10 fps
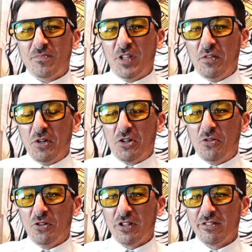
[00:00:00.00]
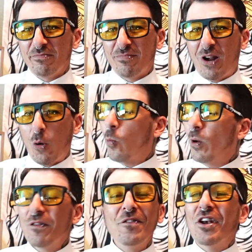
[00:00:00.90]
even cooler,
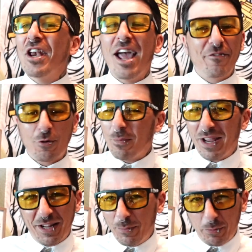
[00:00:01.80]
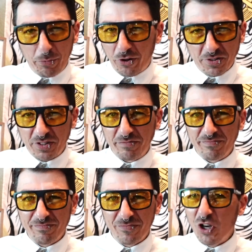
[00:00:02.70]
we've never met him in person.
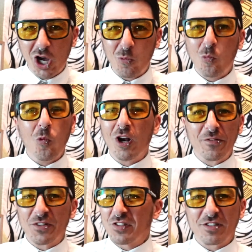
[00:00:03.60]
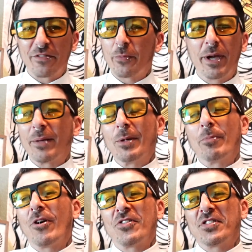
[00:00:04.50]
Not one of us has ever met him in
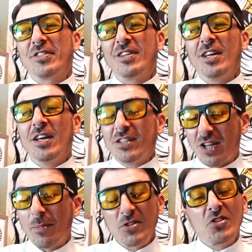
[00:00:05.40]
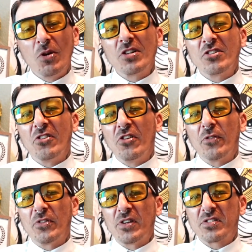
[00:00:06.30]
person. Tommy's going to
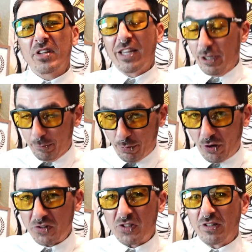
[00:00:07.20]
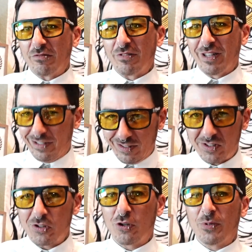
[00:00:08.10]
deliver this in person in
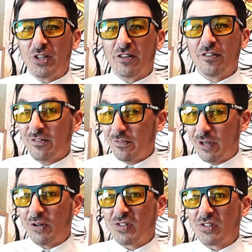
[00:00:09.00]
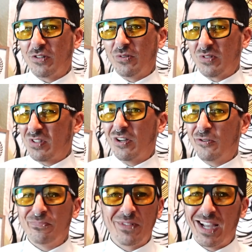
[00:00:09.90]
Serbia very soon.
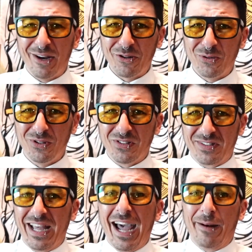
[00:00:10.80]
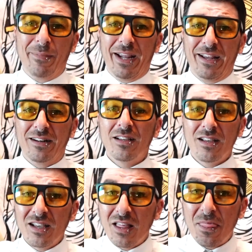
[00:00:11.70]
So, how cool is that, man?
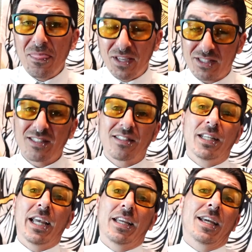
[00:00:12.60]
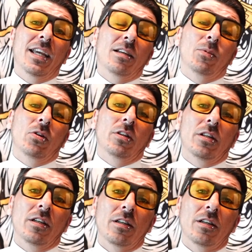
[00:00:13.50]
This is the AK community.